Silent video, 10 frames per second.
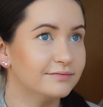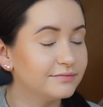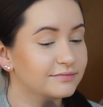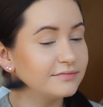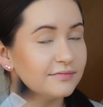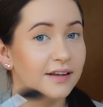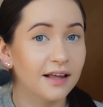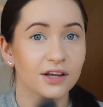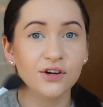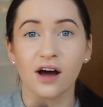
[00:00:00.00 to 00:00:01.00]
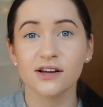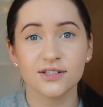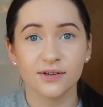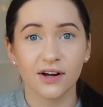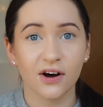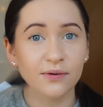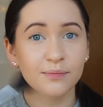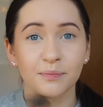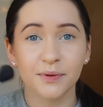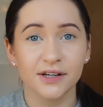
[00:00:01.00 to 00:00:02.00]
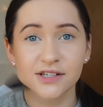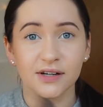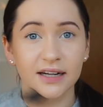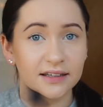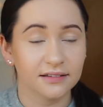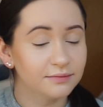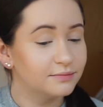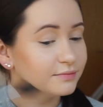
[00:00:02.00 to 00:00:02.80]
You can't do a lot, but you can do a little.